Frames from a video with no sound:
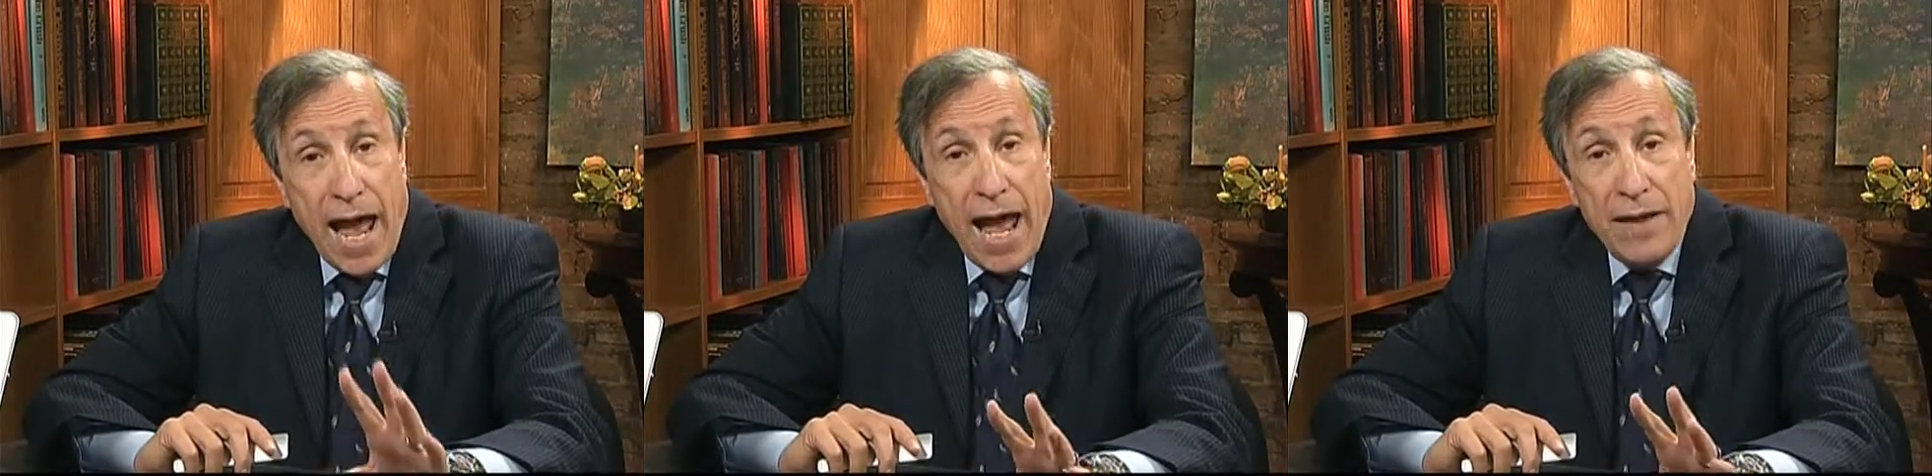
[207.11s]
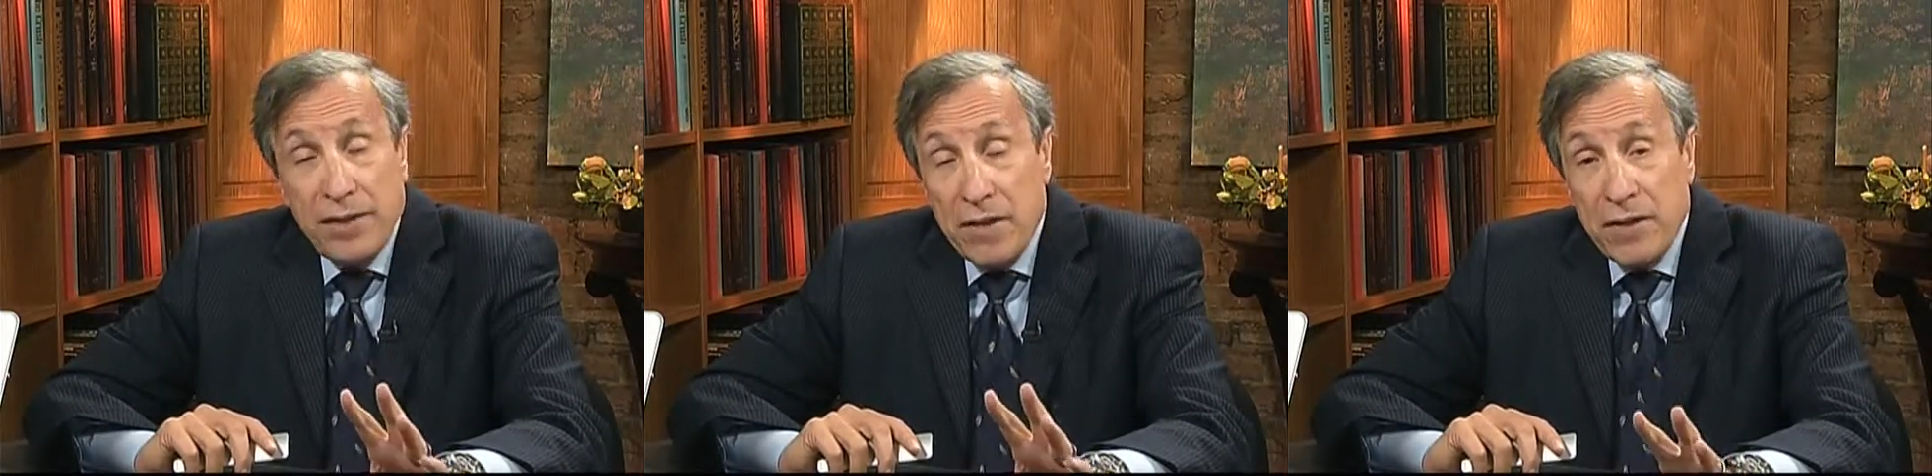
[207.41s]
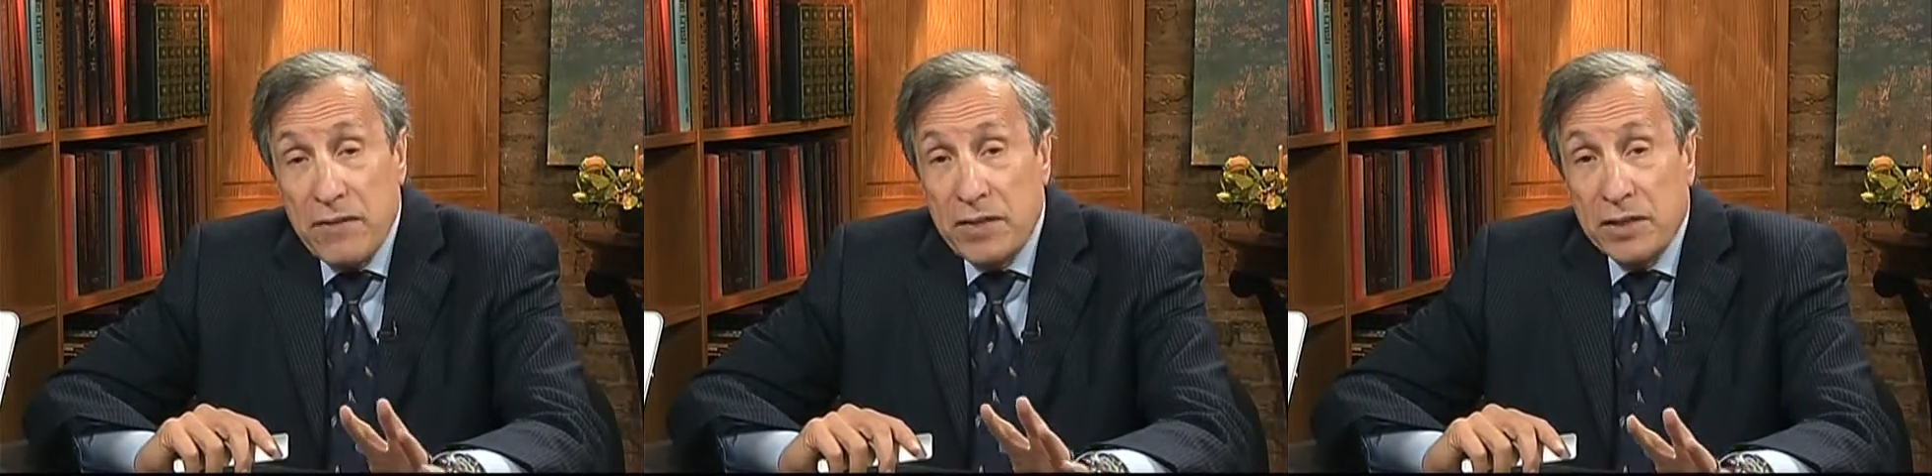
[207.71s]
And
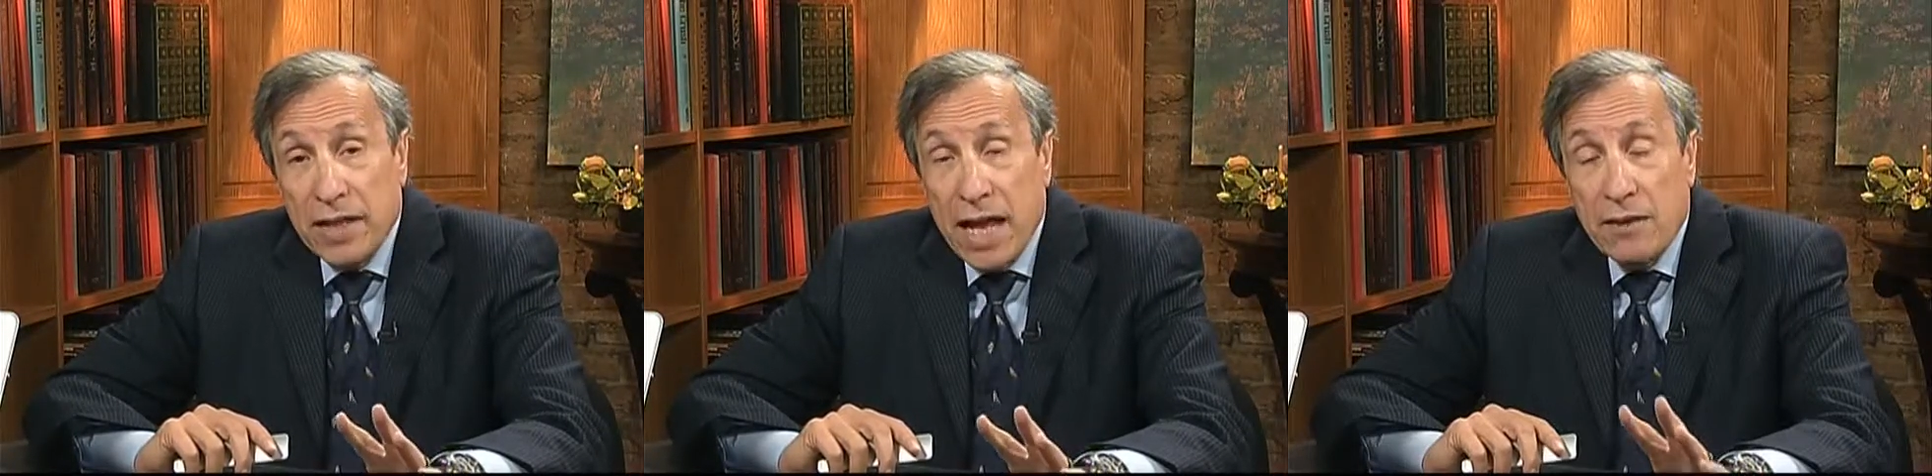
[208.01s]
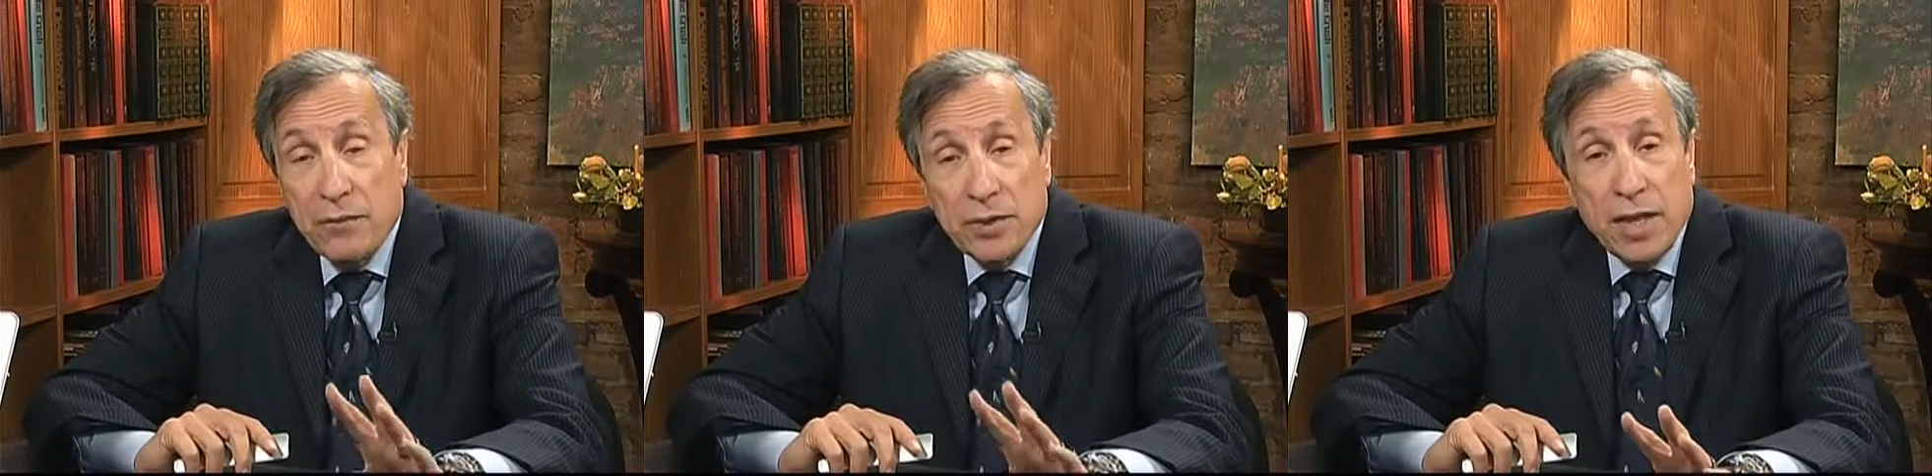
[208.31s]
they've even allowed for